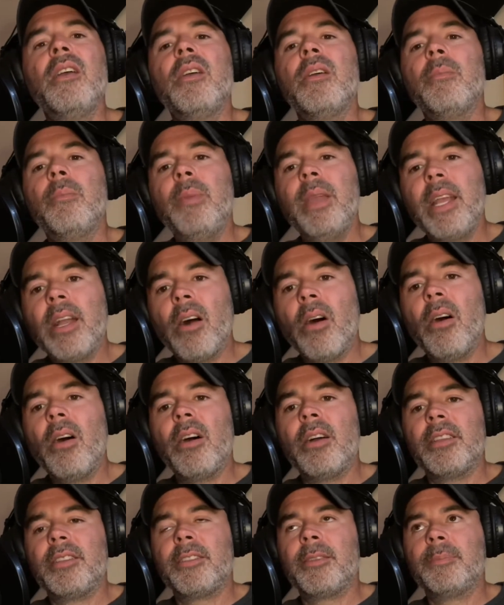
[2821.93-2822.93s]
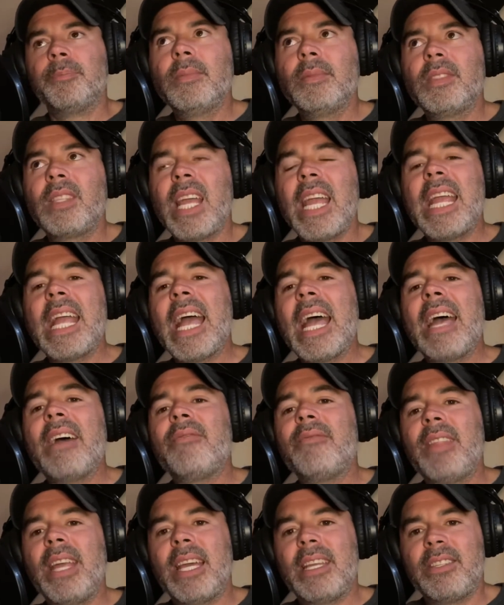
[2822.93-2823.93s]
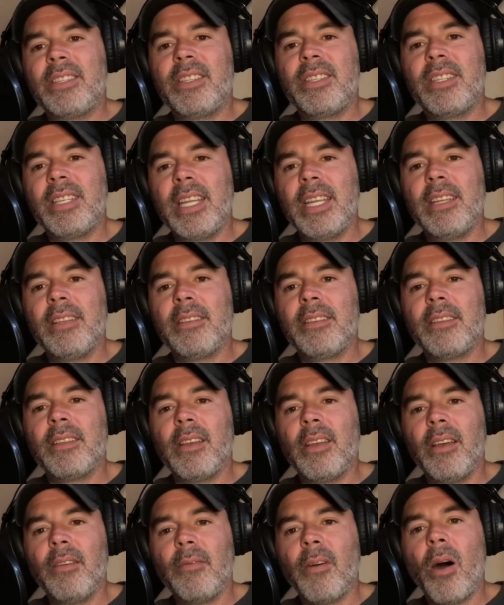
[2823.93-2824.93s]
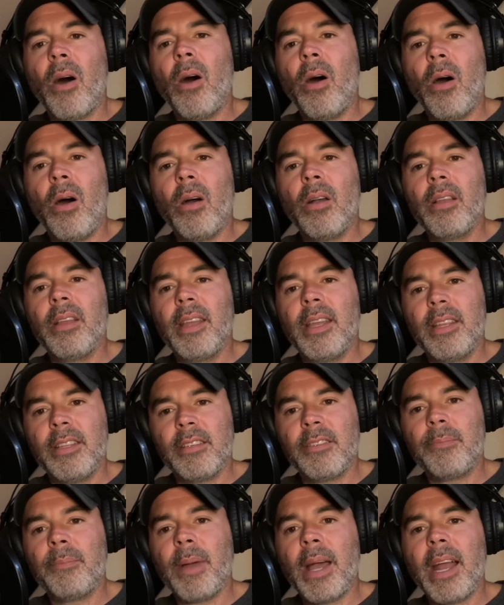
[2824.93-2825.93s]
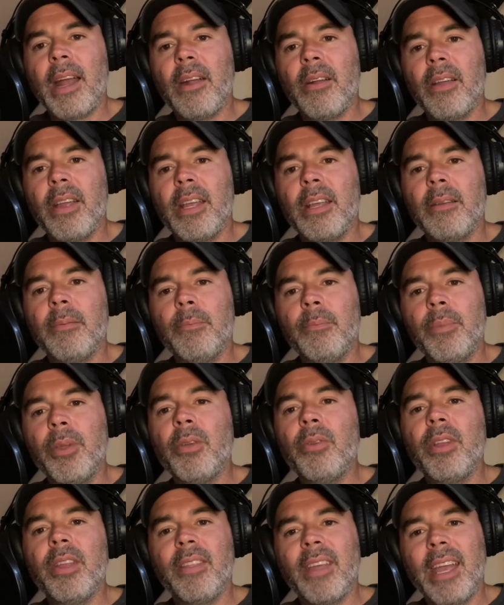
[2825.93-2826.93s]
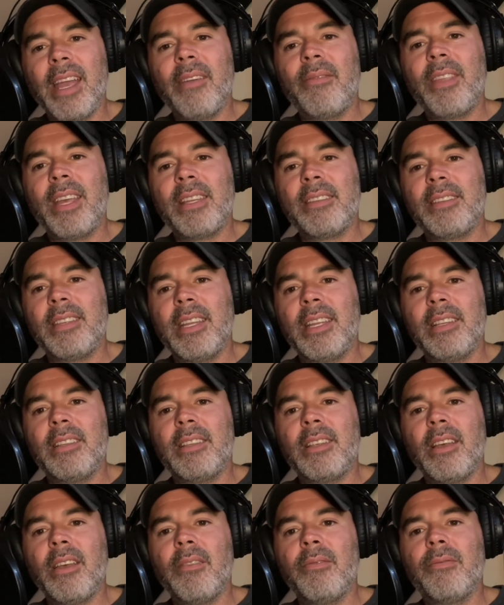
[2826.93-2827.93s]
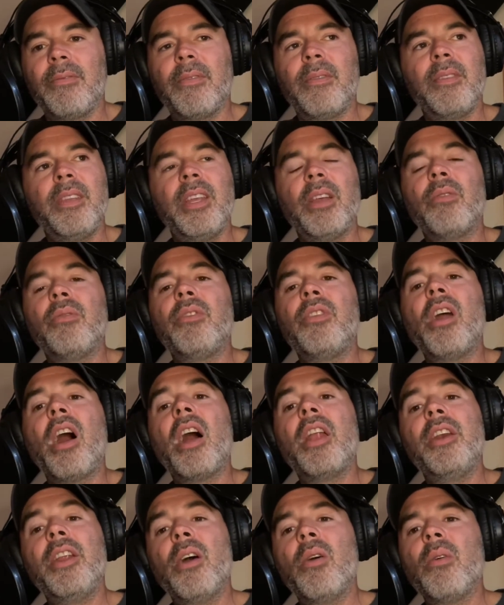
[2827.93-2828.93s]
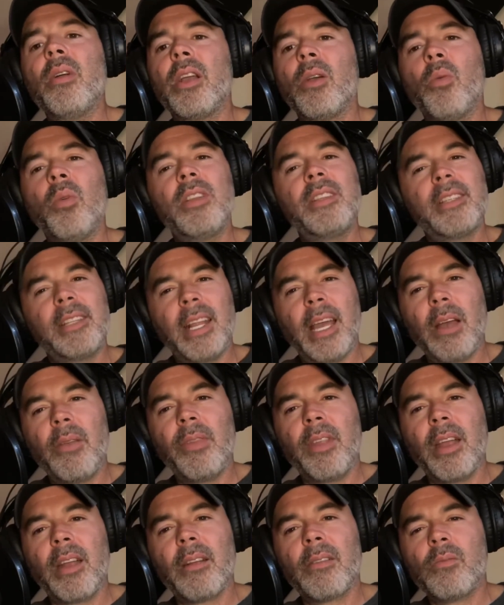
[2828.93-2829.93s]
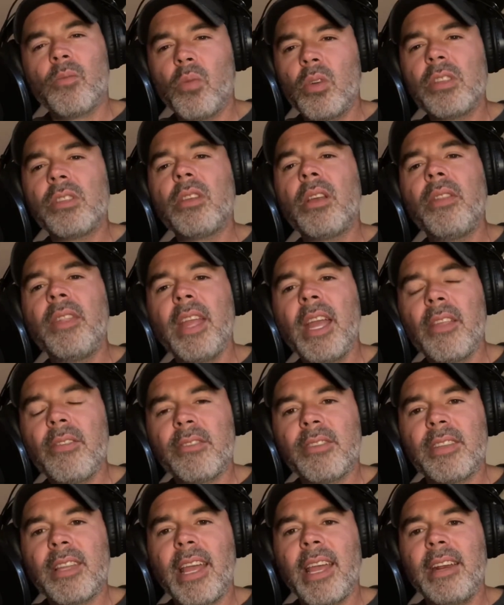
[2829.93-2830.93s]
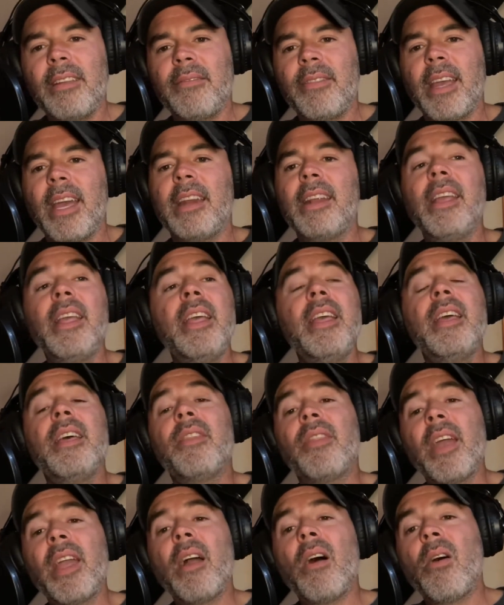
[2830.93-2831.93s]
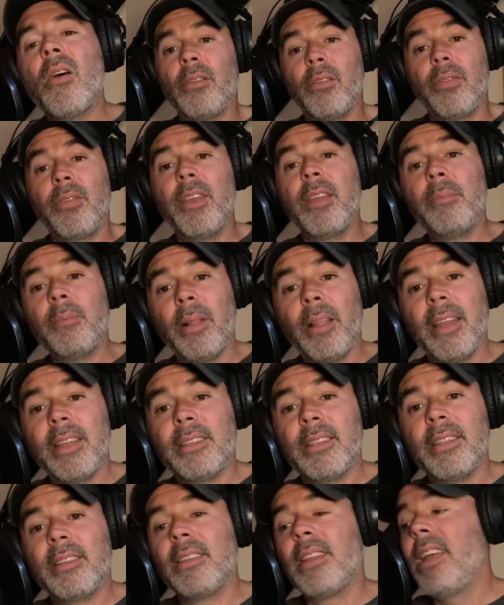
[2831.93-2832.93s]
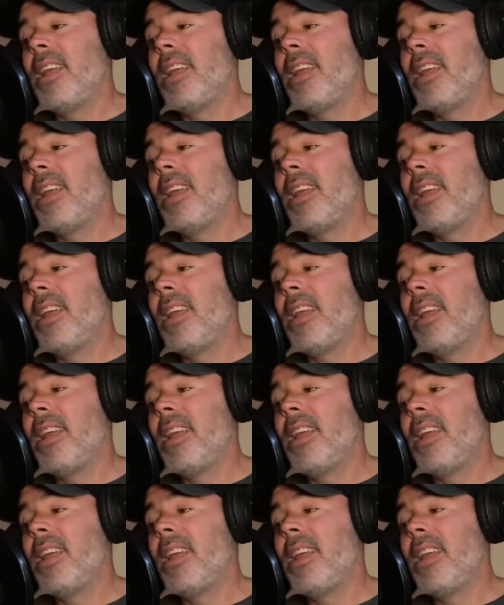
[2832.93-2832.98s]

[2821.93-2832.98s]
because they have that sense of awe, inspiring beauty. They have that sense of, not knowing what's down there, what's on the other side of that. They are thin places.